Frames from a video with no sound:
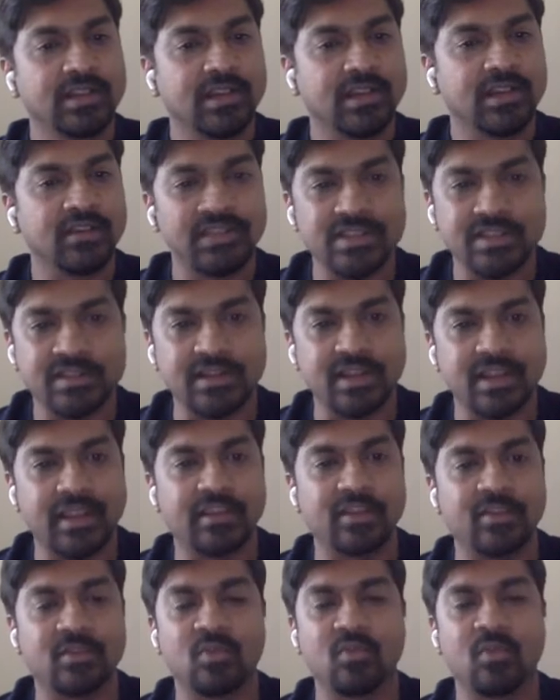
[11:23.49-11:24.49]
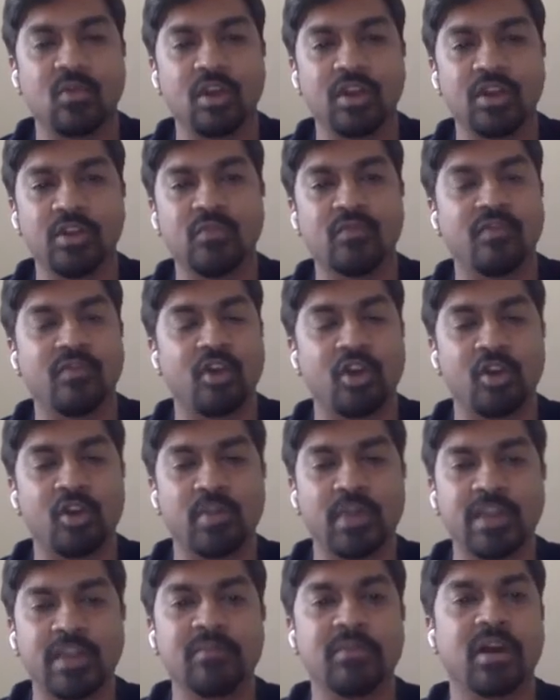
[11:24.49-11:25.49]
uh, which is like you know volume followed
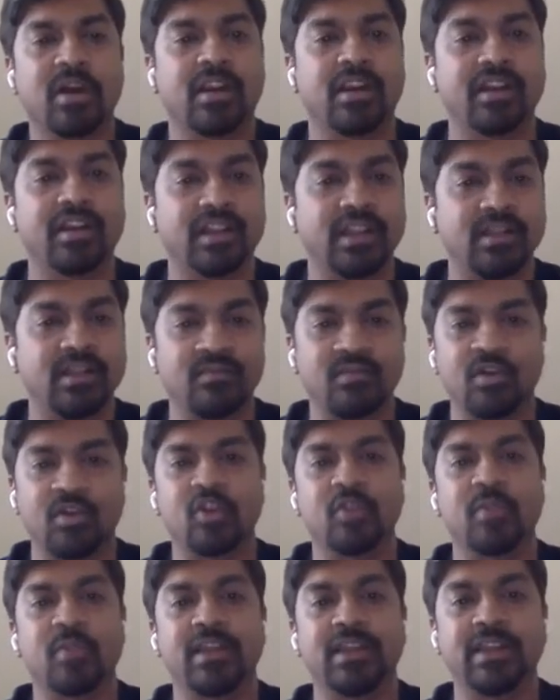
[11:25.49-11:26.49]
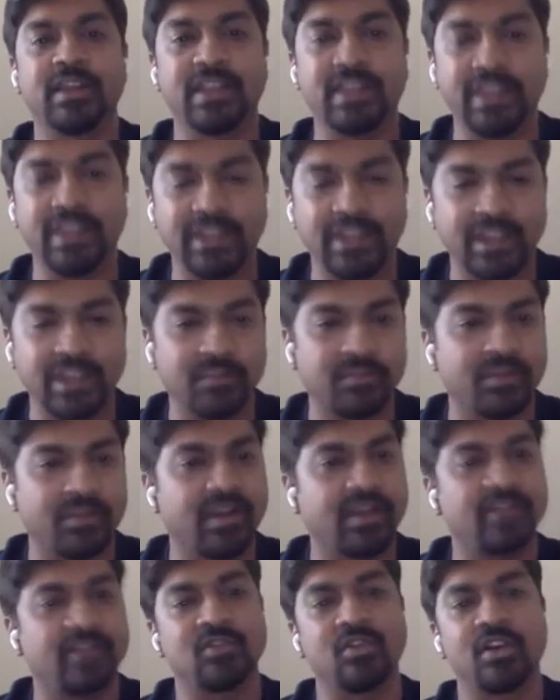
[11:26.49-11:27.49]
by the bucket name followed by the key name,
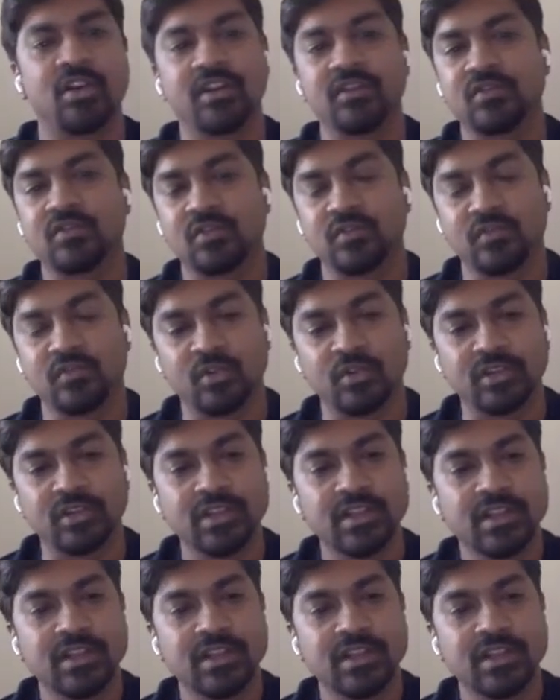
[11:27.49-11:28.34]
right, so on and so forth.